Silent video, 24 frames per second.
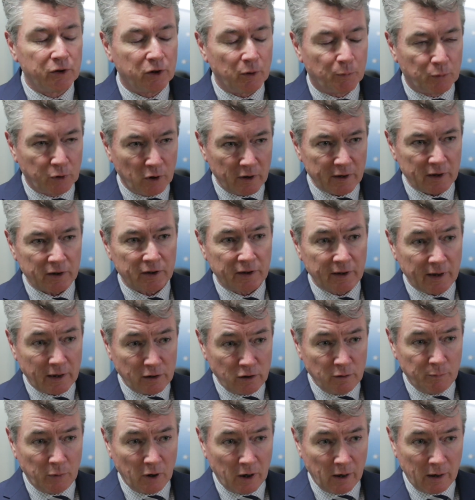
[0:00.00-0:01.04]
The product that
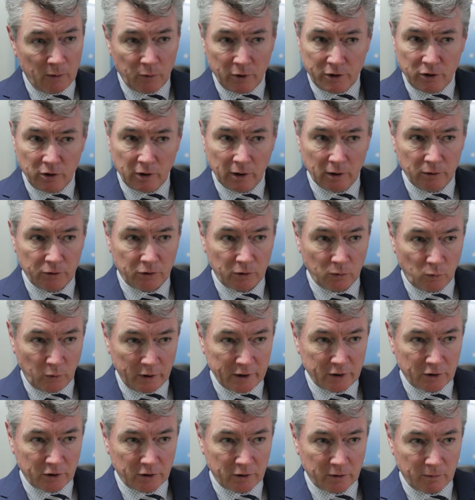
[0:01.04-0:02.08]
you buy when you go to
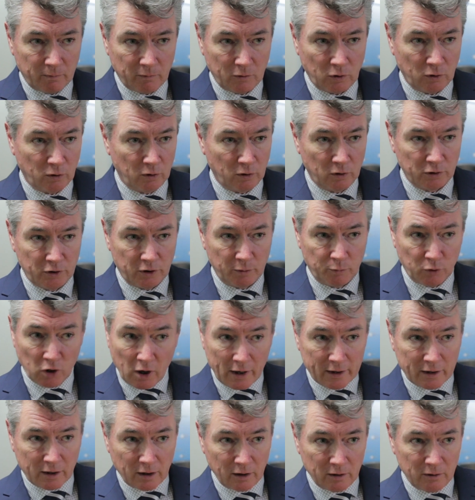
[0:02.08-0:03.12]
Wix or to
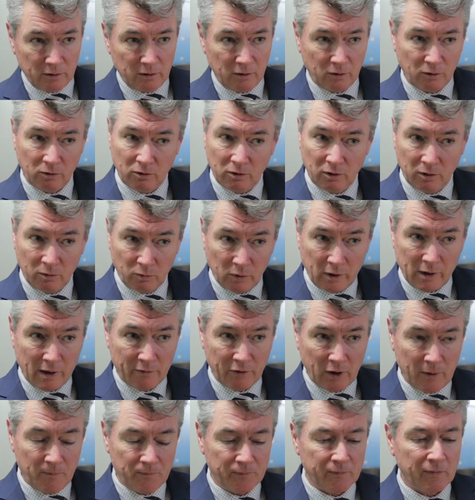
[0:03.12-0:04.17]
Brico or
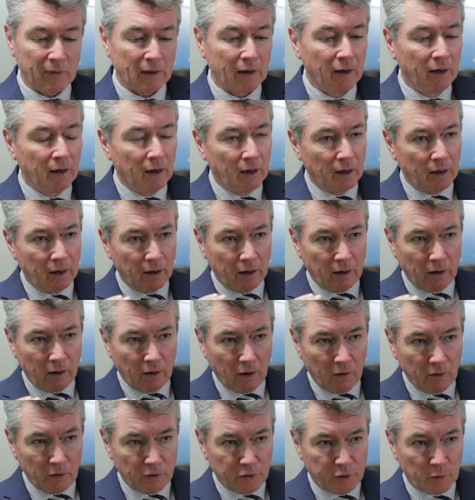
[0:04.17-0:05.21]
wherever,
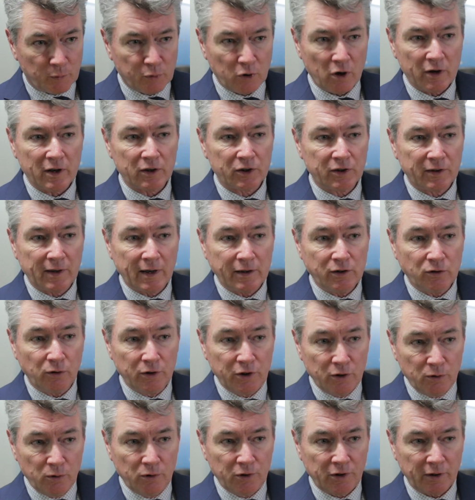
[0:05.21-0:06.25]
the products that you're
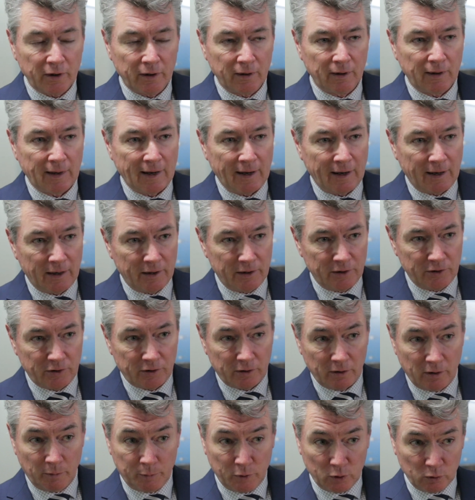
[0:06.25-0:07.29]
using
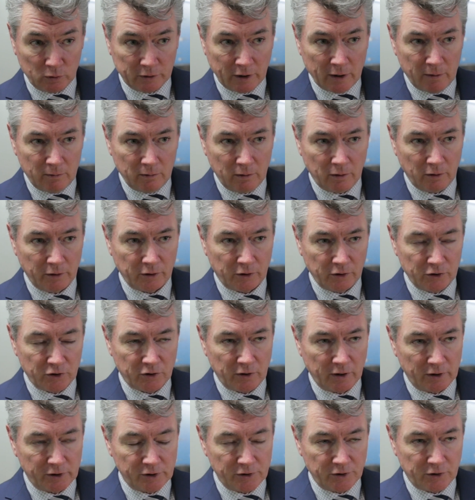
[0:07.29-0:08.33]
as a builder on a
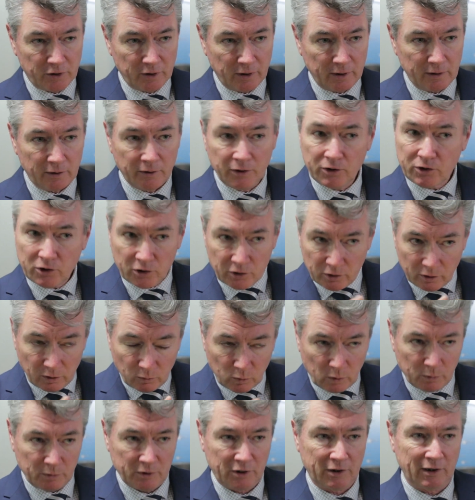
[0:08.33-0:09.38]
construction site, this is not
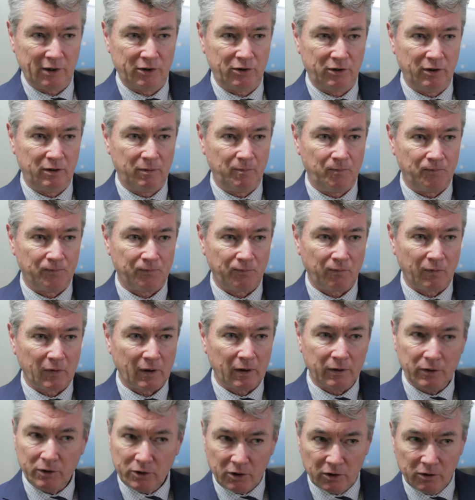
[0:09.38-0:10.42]
what was tested.
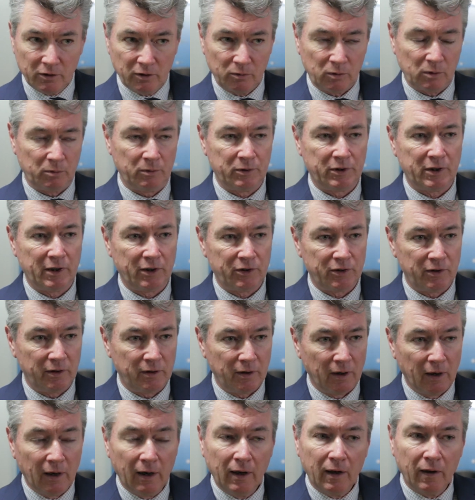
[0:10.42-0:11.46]
This is not what was tested.